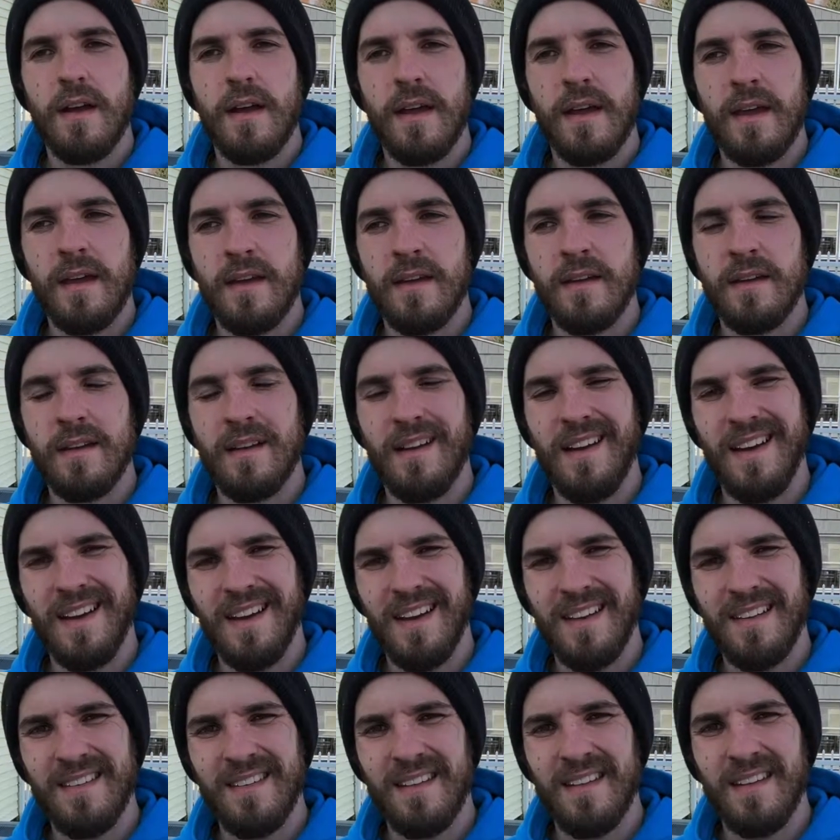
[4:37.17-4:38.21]
And I
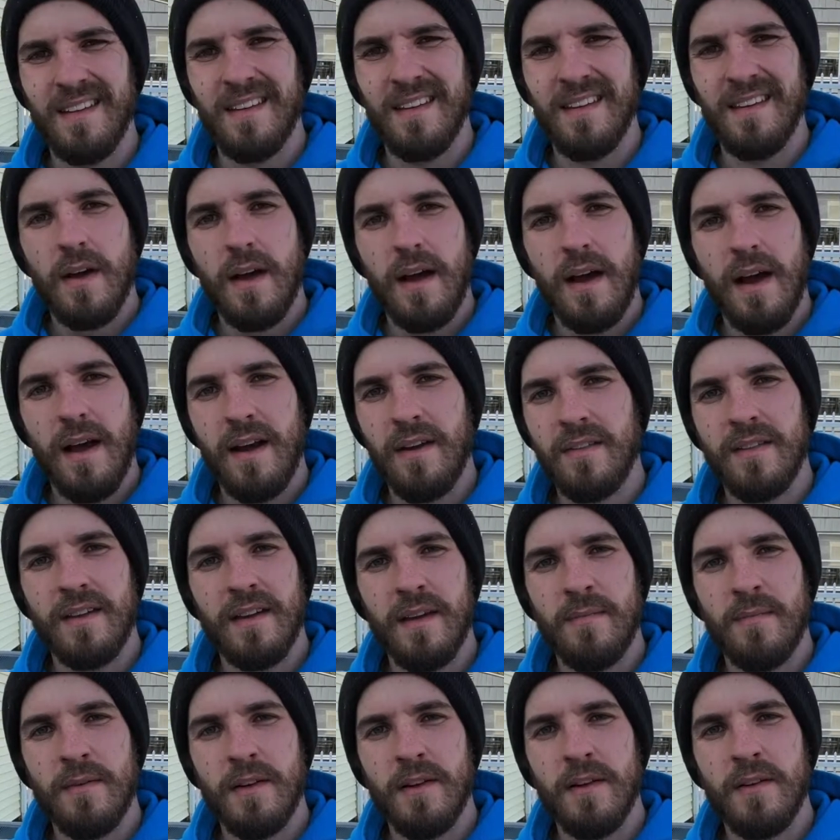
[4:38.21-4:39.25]
got to thinking, I don't think
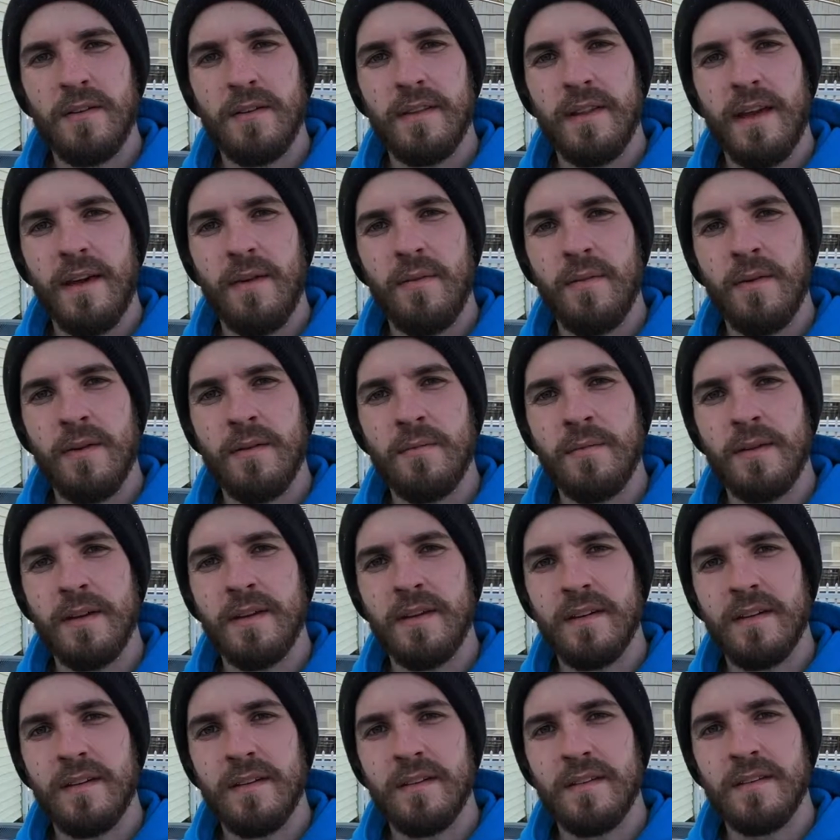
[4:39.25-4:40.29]
I'm gonna go with that one
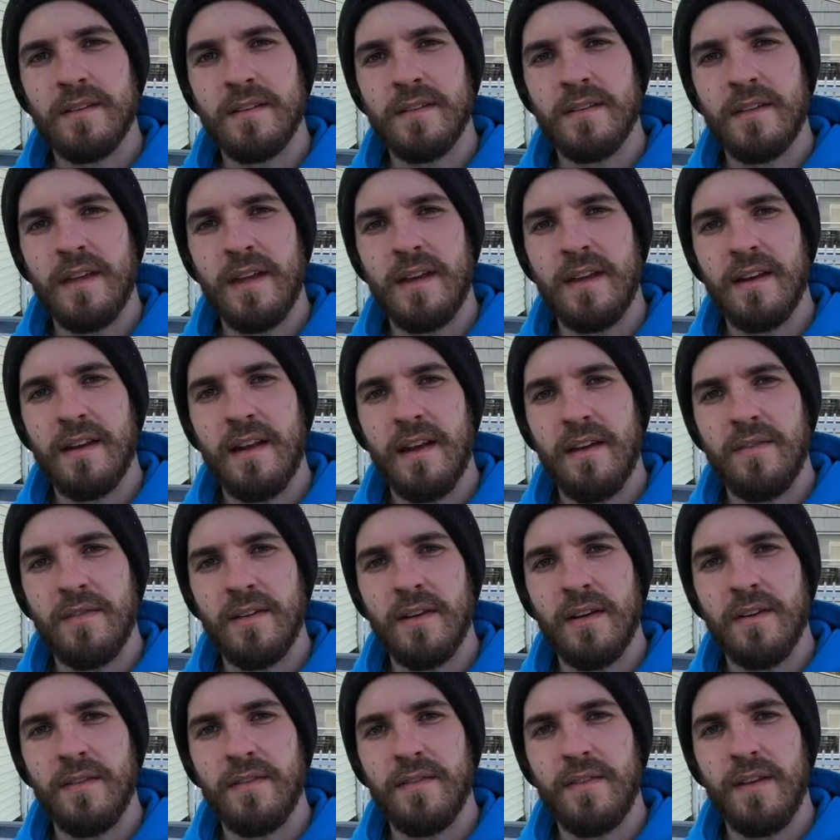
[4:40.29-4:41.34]
because they didn't have
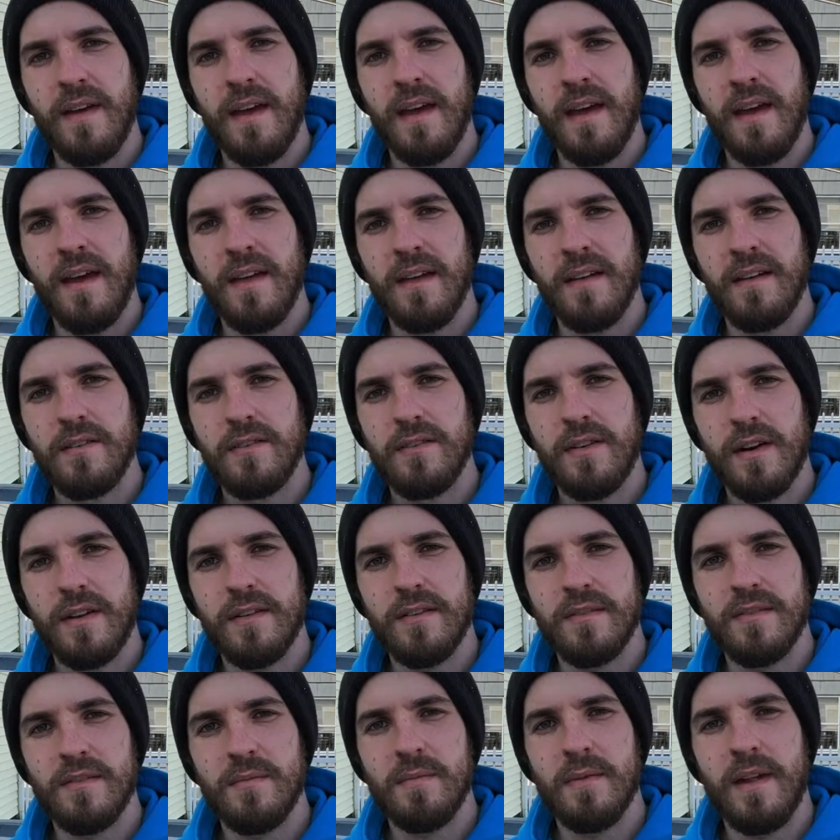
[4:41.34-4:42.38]
enough at
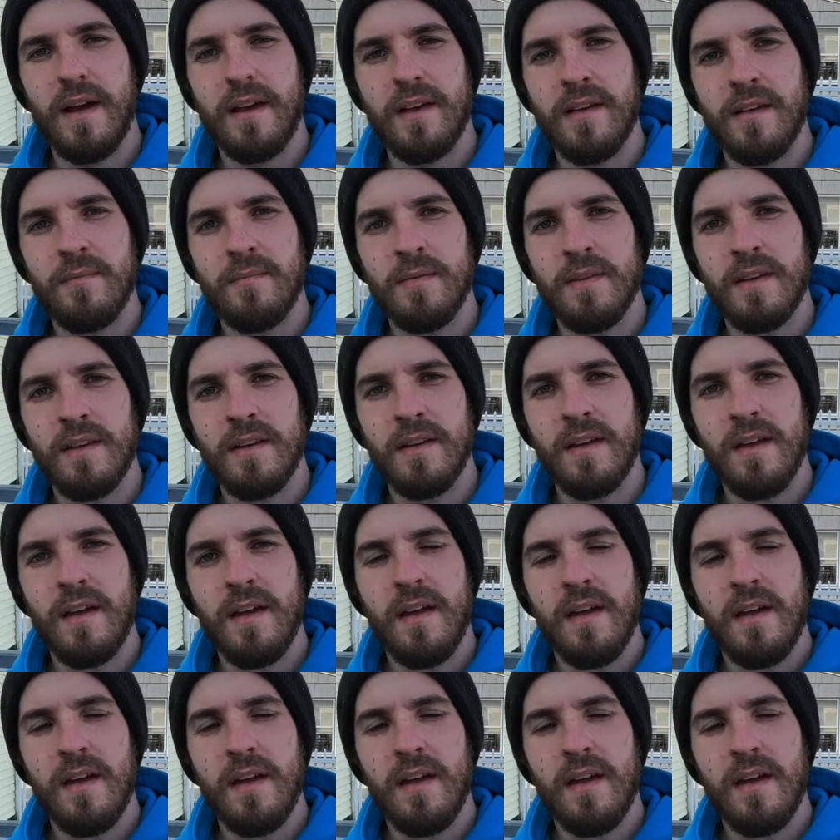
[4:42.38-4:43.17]
Tractor Supply Company.